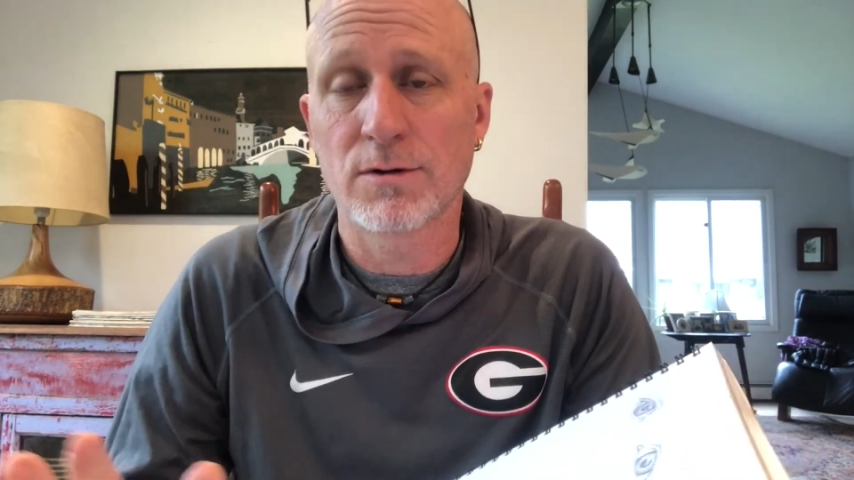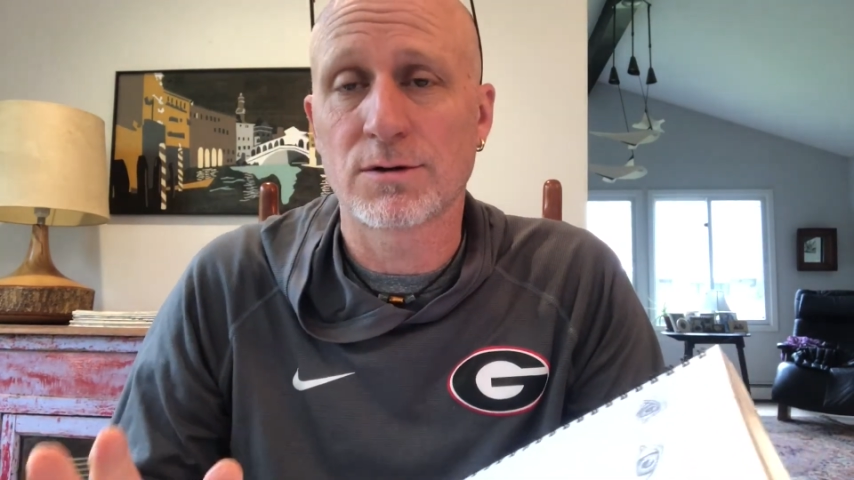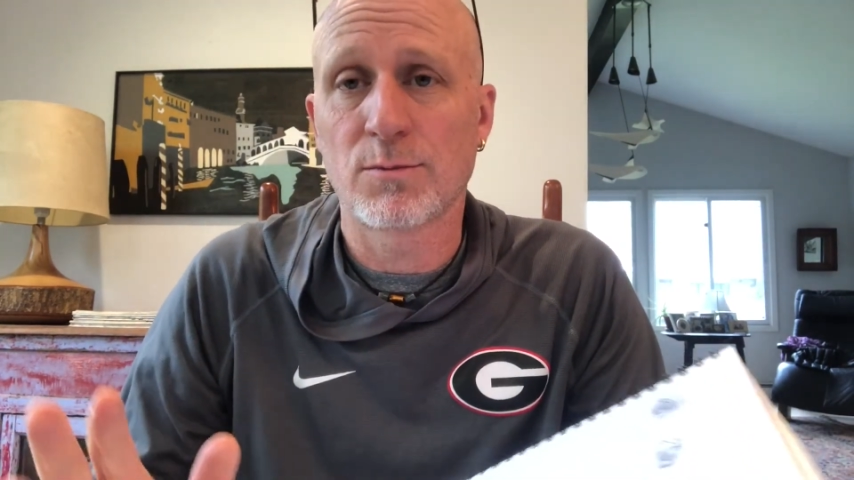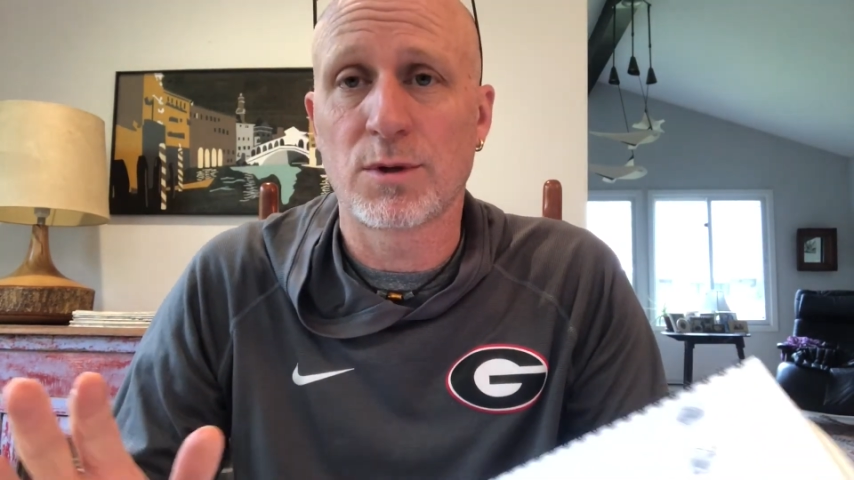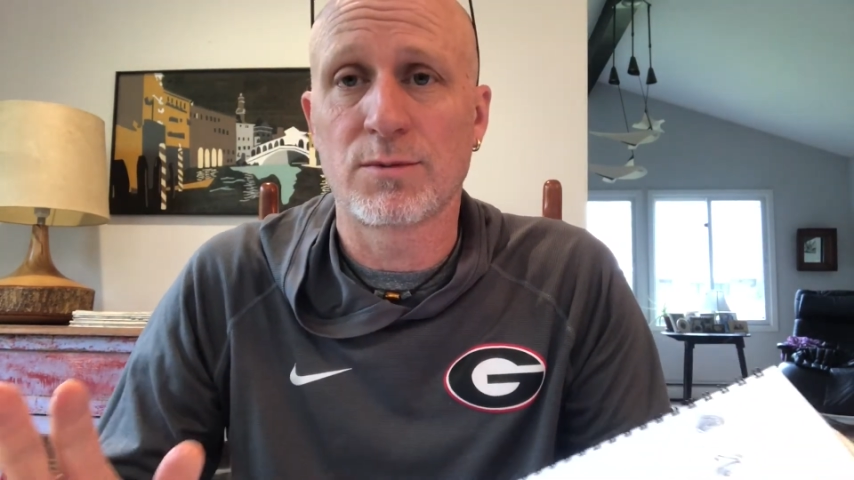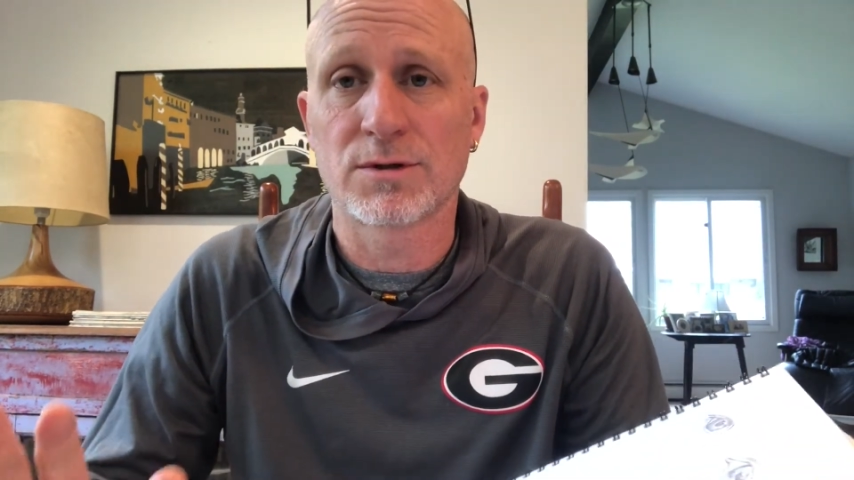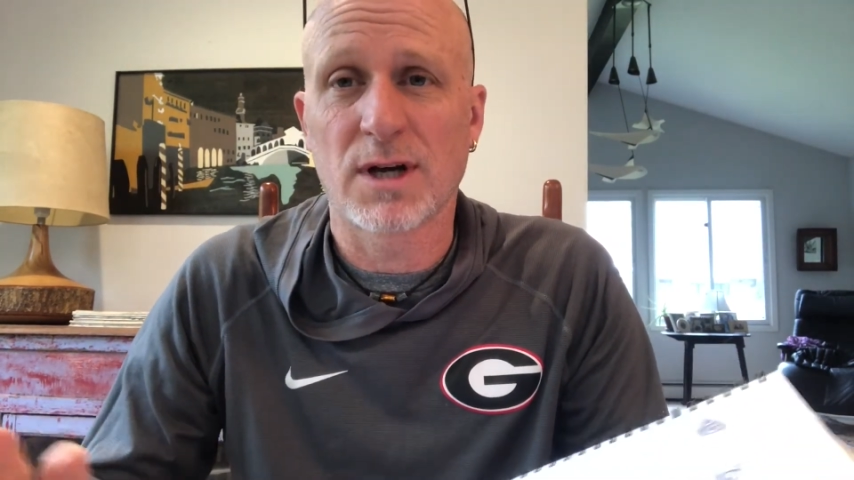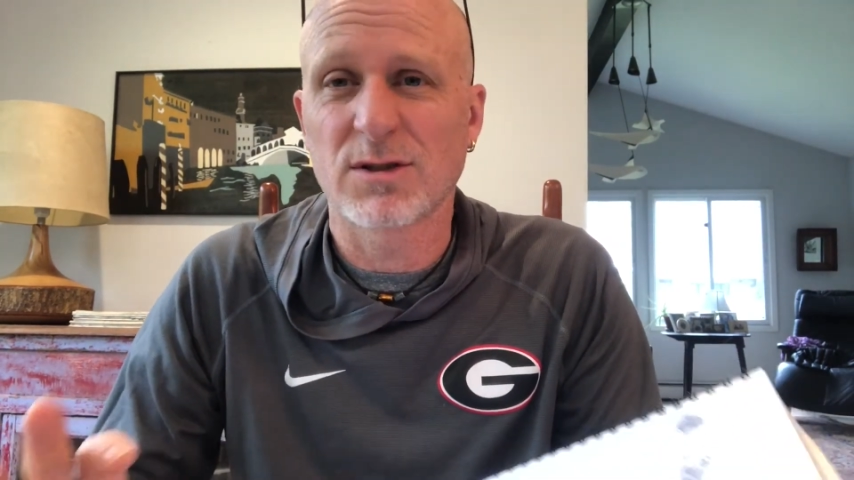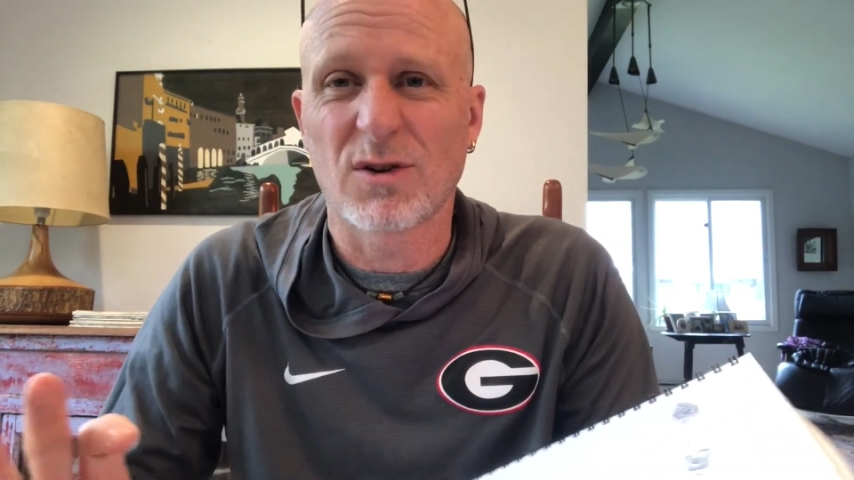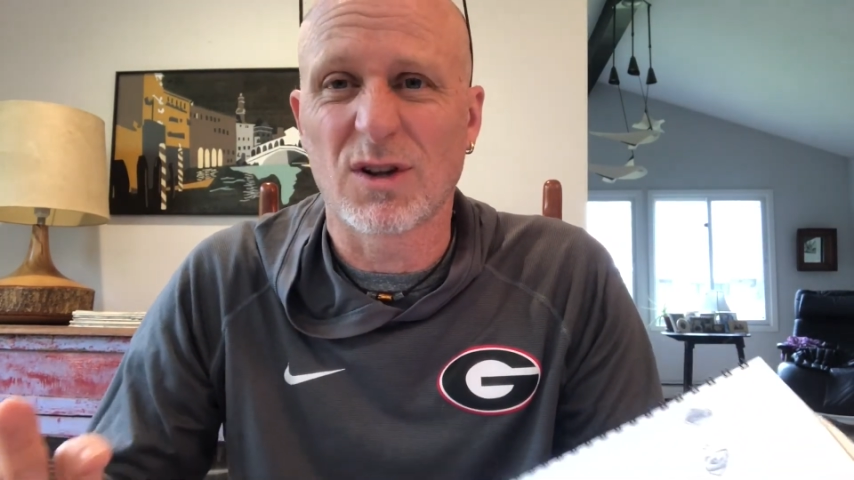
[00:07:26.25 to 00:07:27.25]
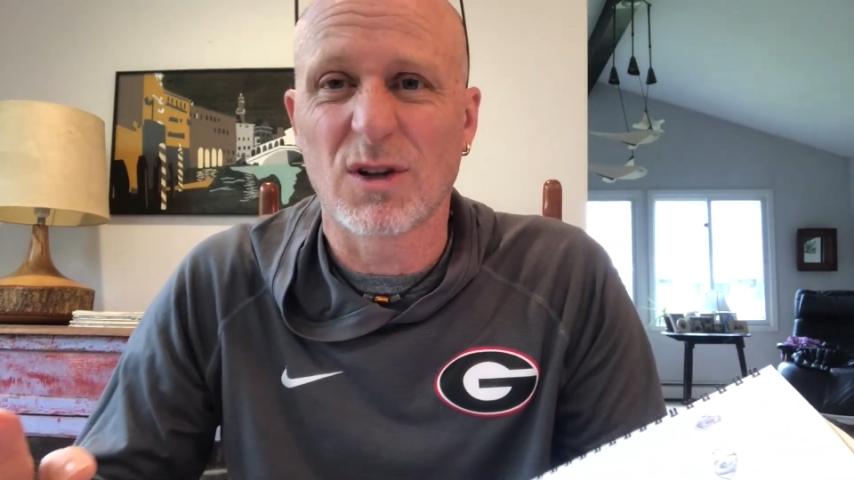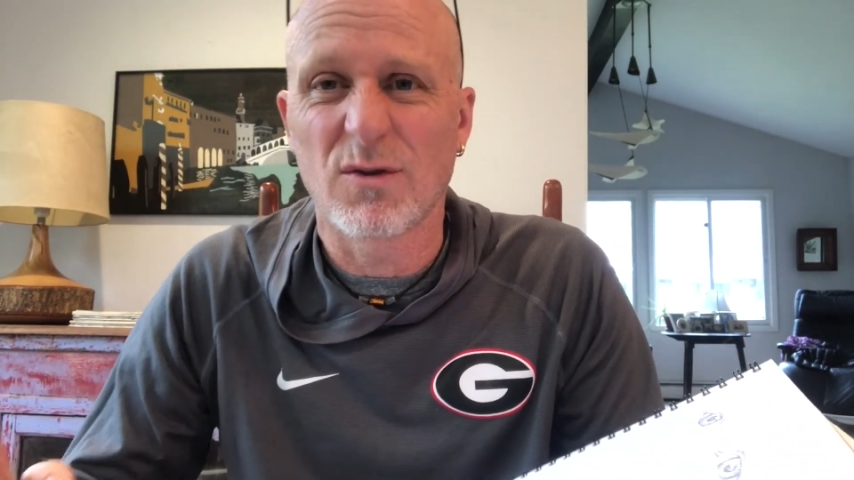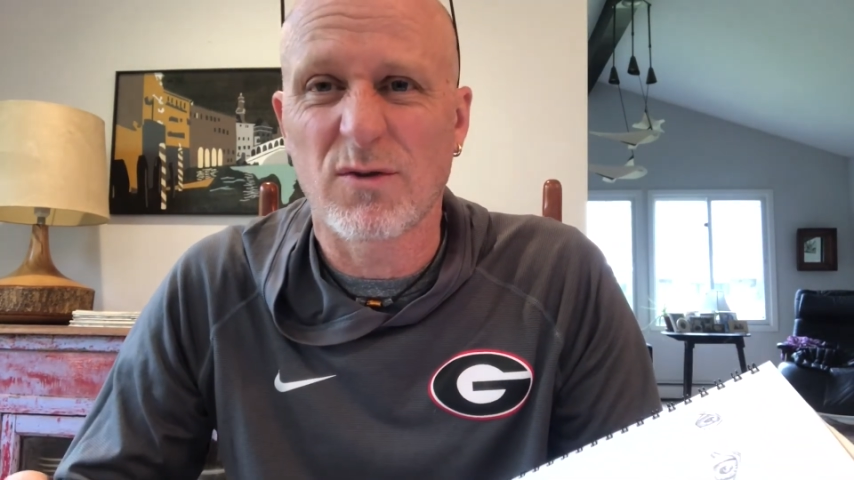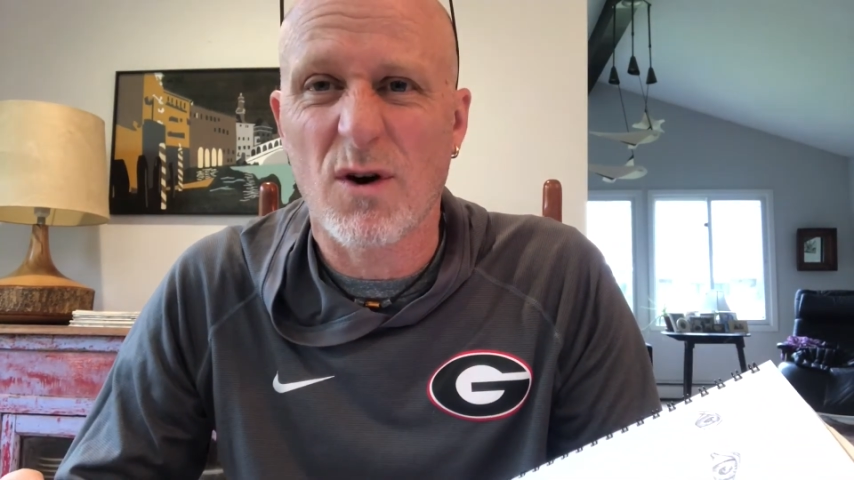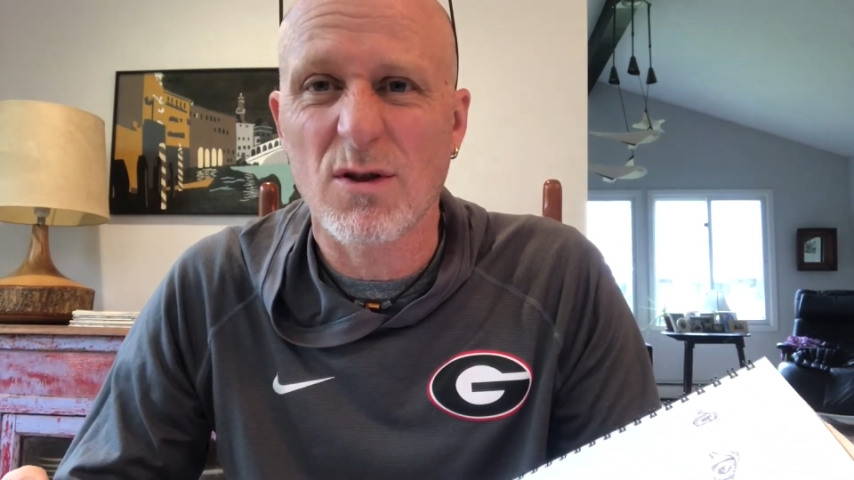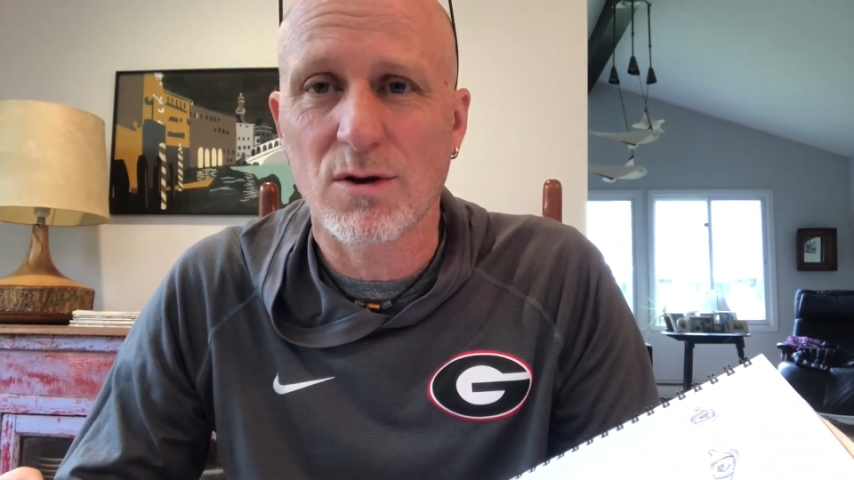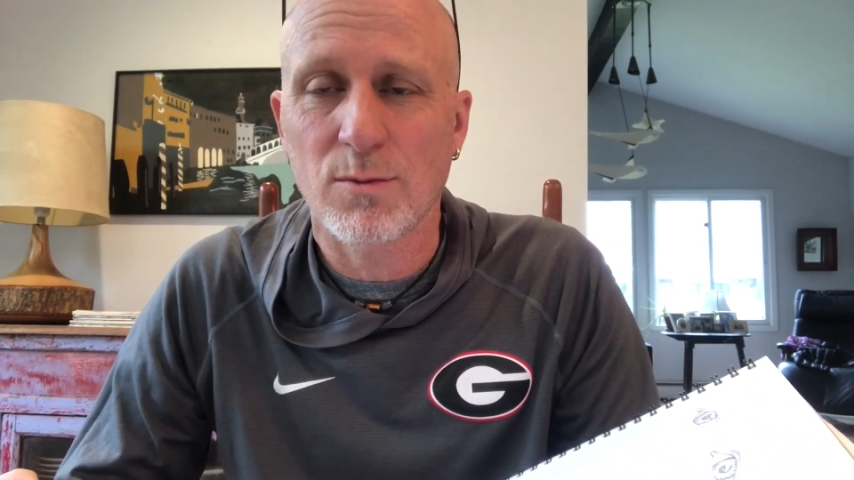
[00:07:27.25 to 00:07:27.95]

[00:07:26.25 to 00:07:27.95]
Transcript: Some people's eyes are a little farther